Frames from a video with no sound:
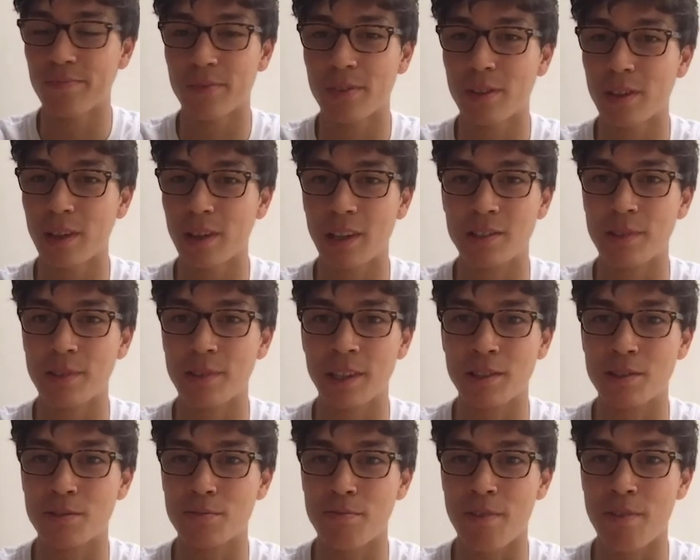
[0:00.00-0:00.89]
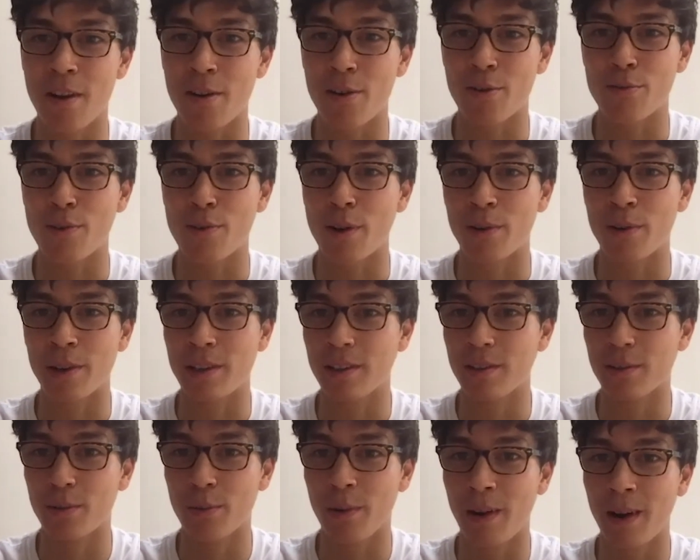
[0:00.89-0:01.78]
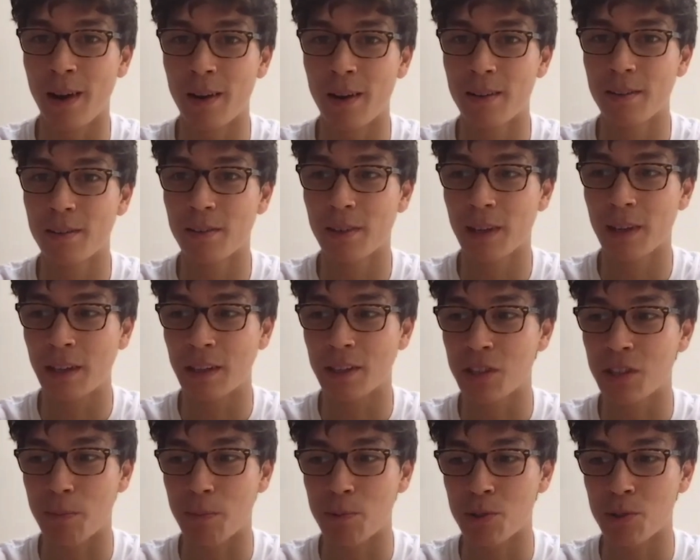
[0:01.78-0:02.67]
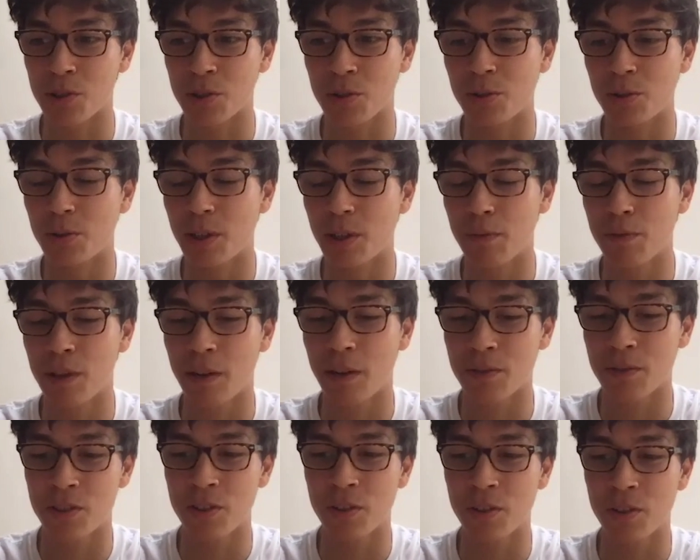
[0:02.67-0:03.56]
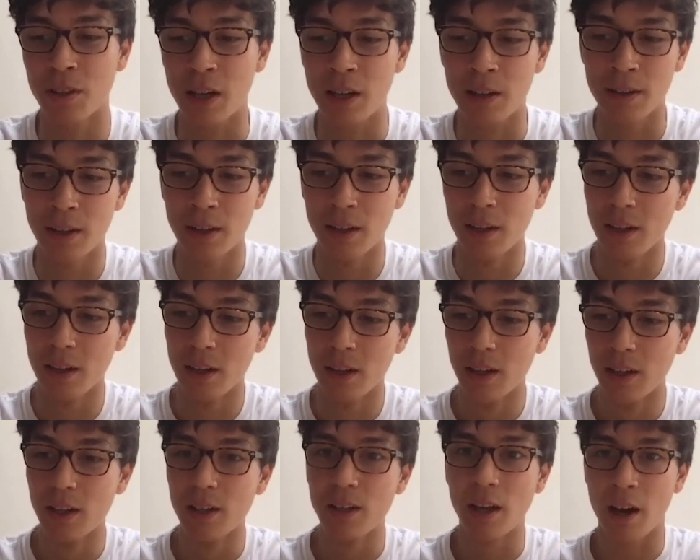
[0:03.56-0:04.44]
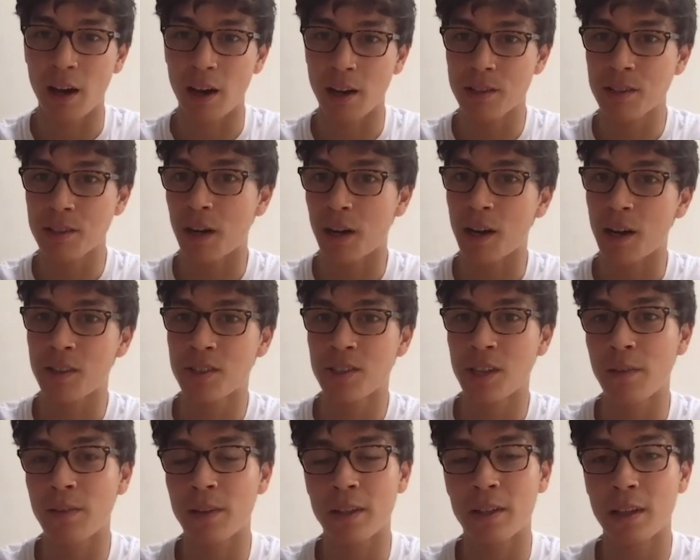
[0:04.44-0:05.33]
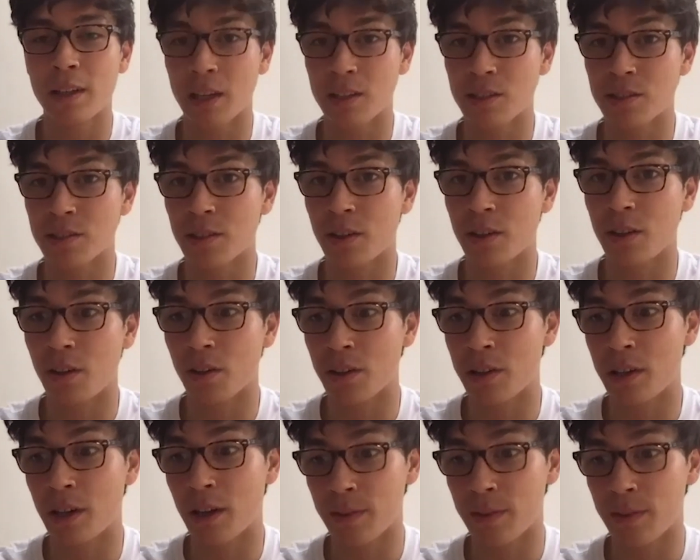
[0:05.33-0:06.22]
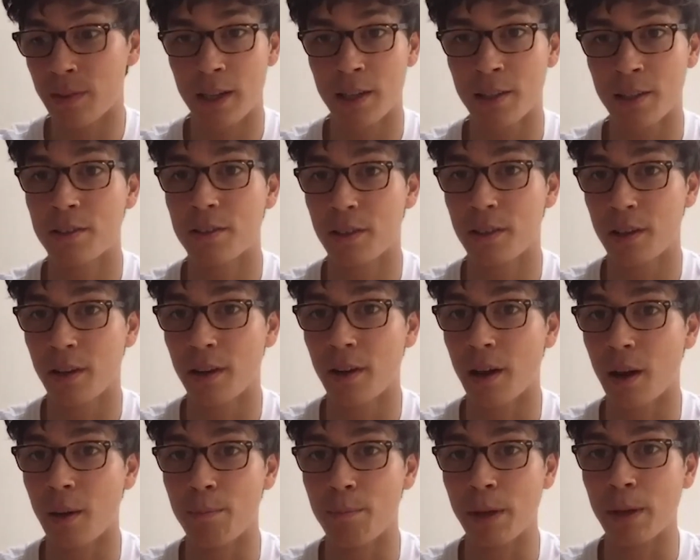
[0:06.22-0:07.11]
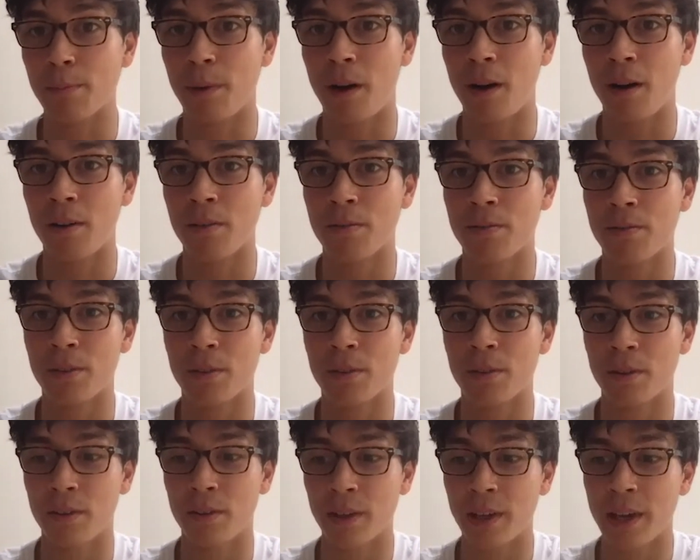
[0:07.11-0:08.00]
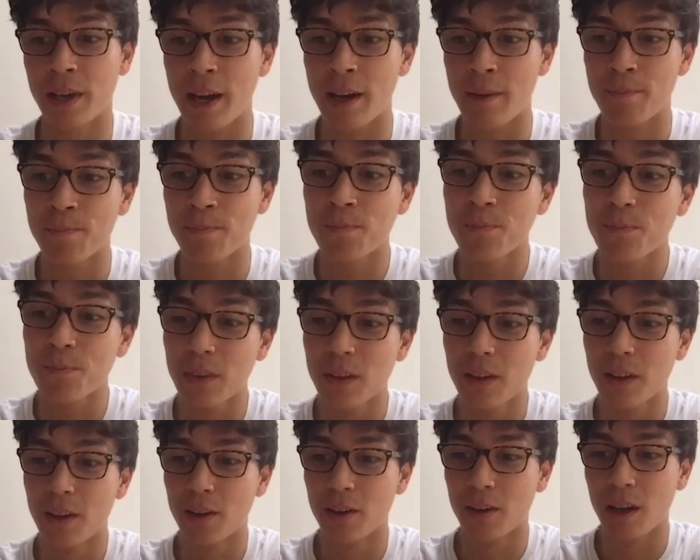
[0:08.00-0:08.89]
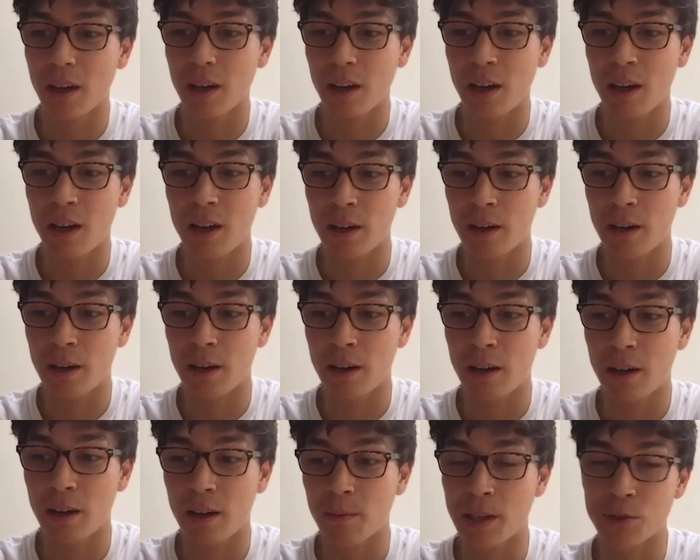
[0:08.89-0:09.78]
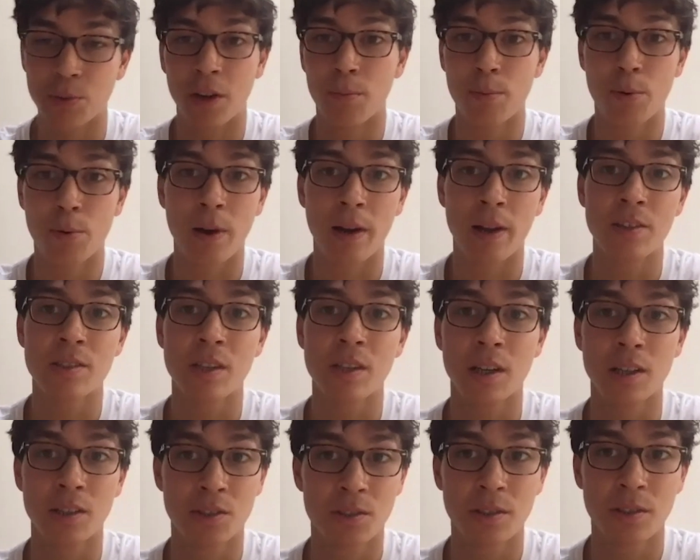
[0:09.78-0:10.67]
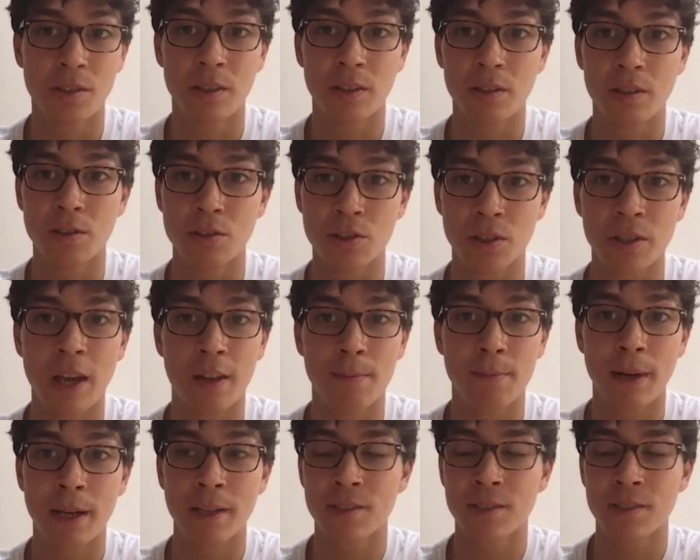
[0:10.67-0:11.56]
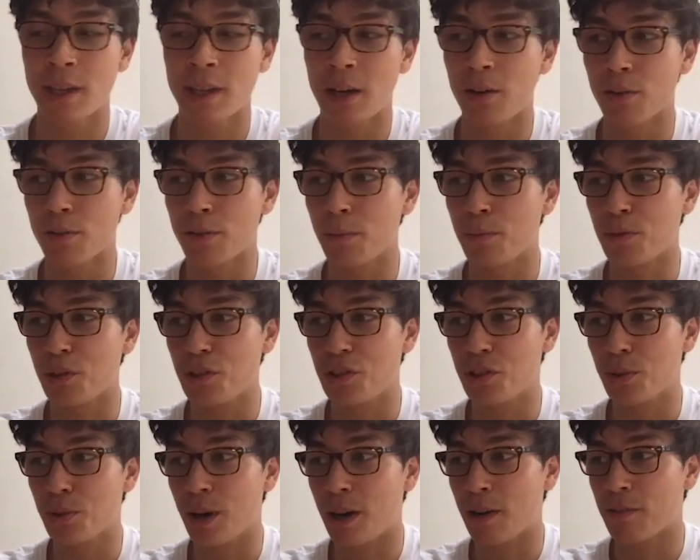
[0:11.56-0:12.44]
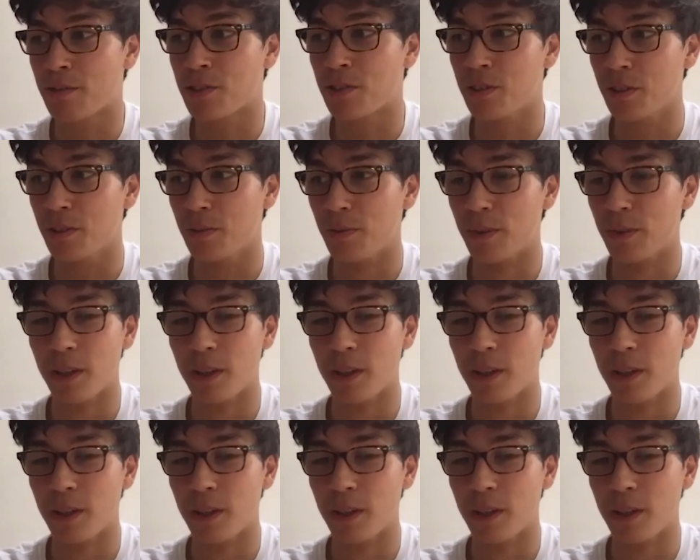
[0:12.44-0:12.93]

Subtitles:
it's very, very rare and exceptional if you have to do that. Tyre saving is, on the other hand, a big part of the game. As we know, Pirelli tyres, to get the best out of them, you do have to